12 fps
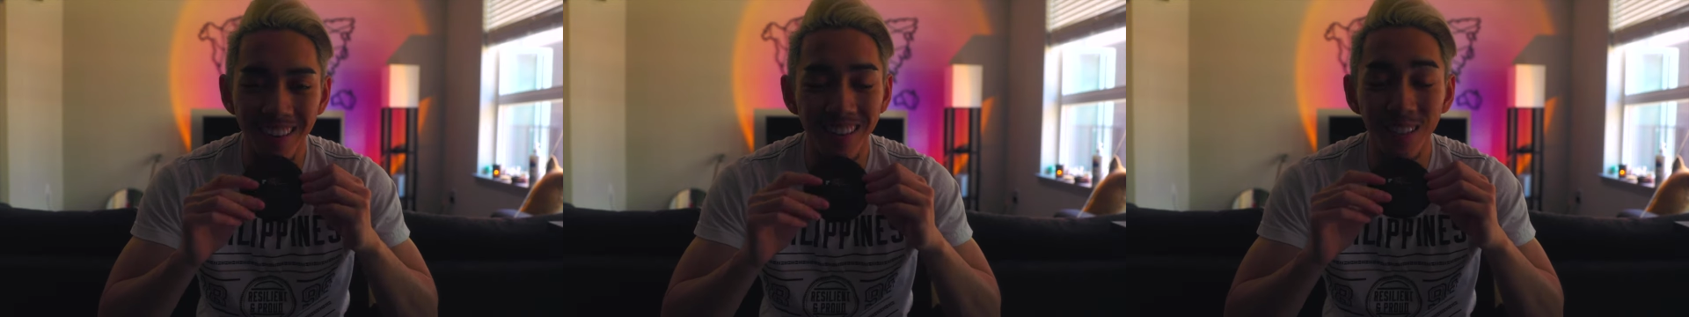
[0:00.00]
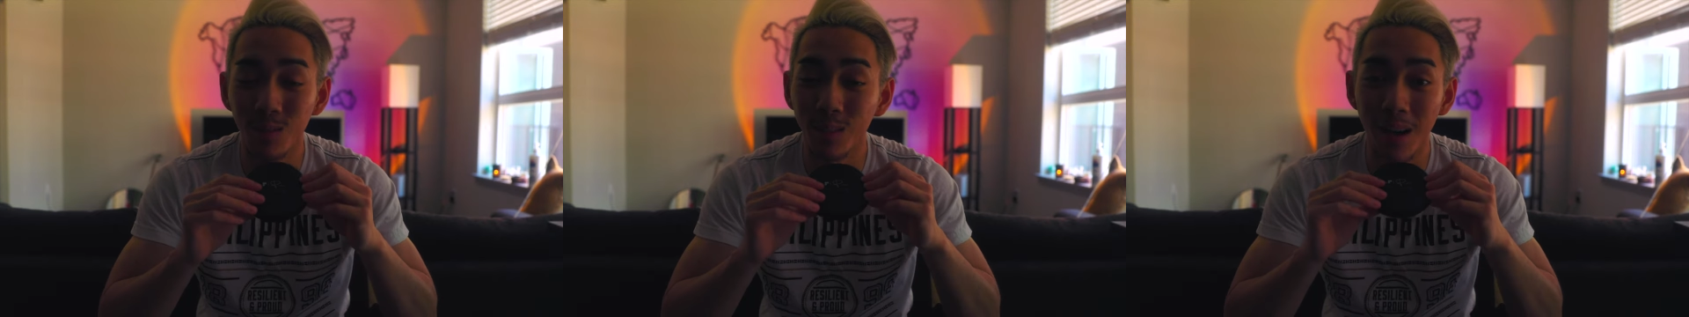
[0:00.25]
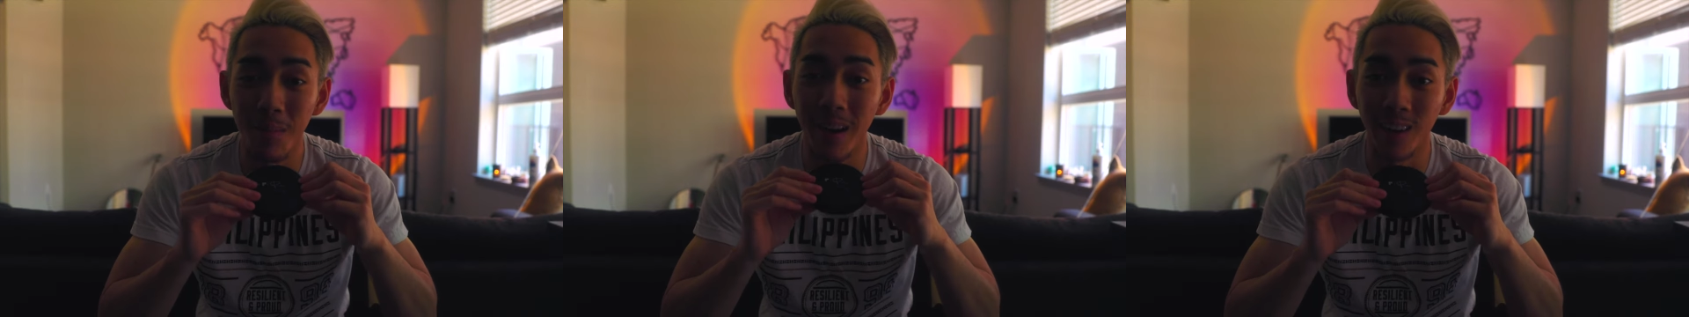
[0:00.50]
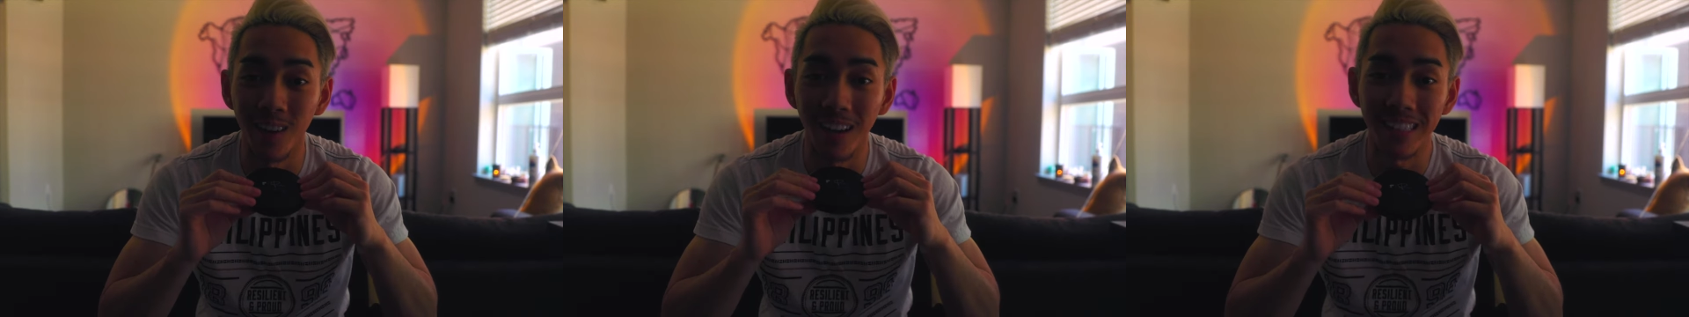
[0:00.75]
This was on
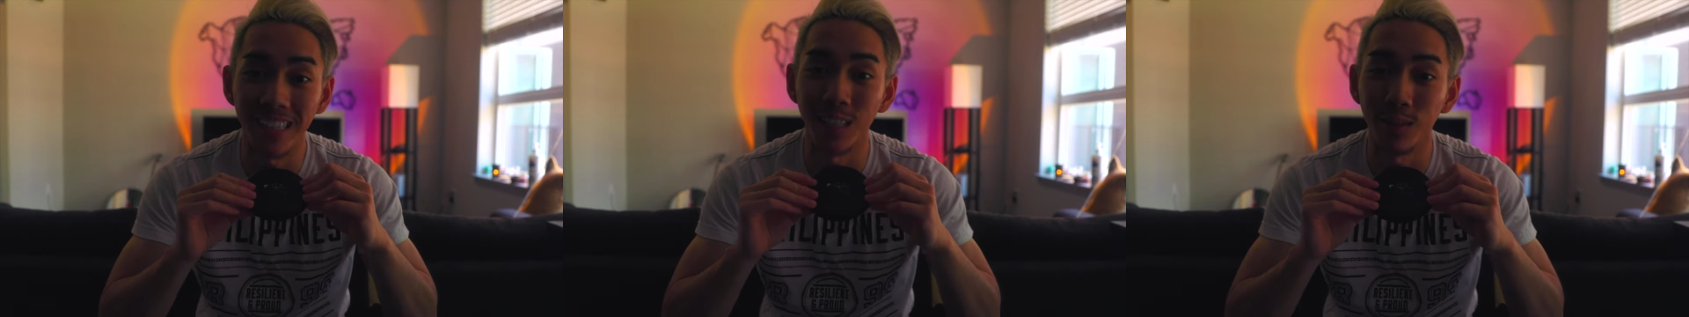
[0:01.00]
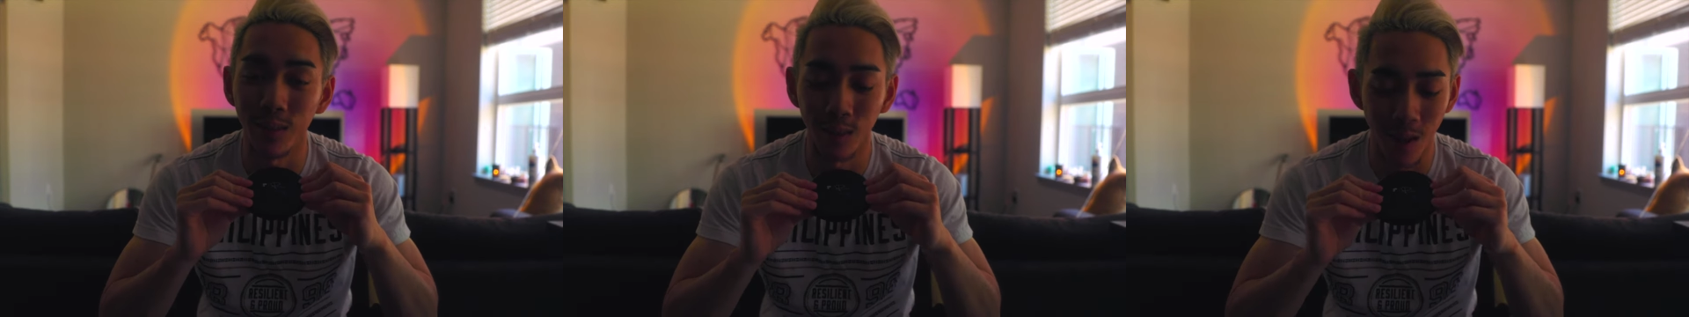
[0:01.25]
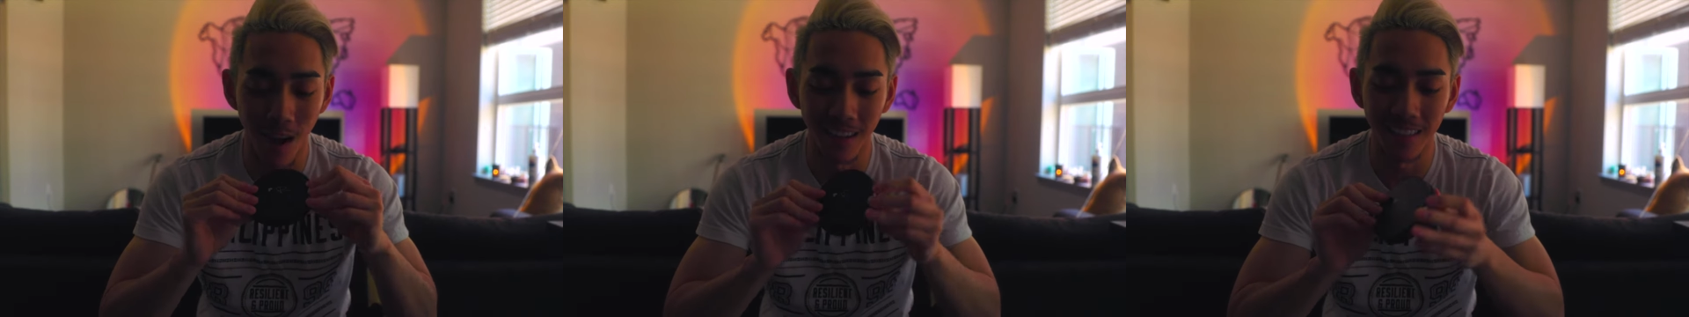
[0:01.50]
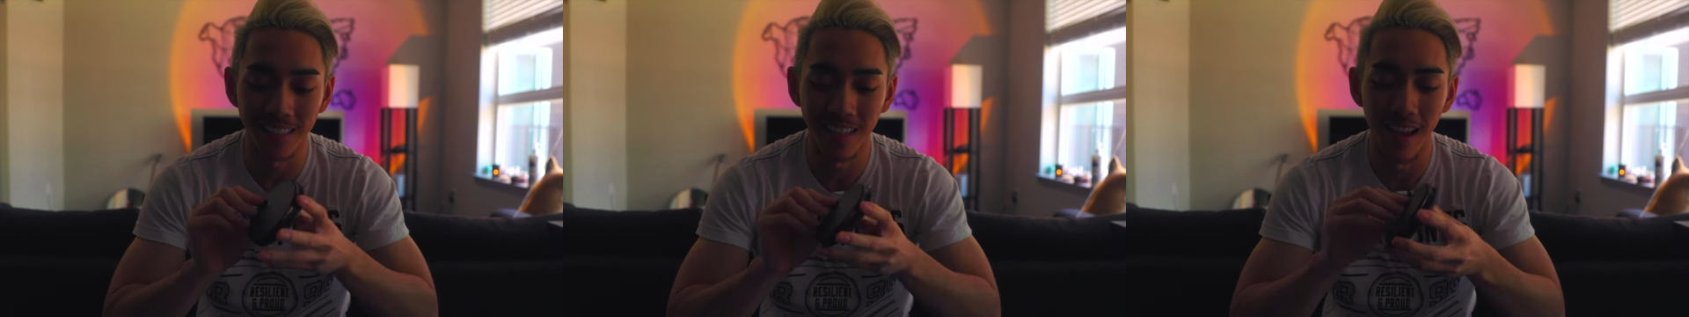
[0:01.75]
my crosshairs for the
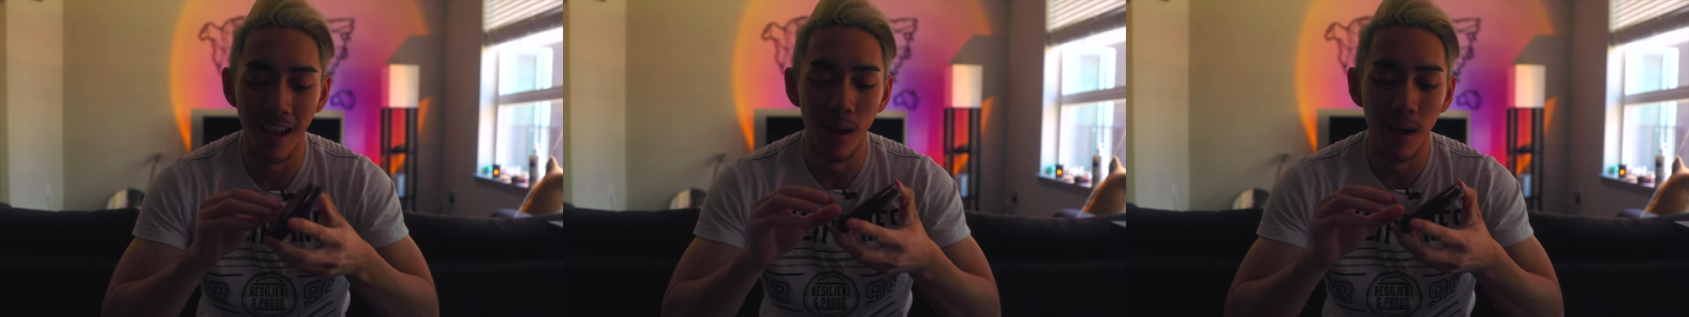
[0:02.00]
longest.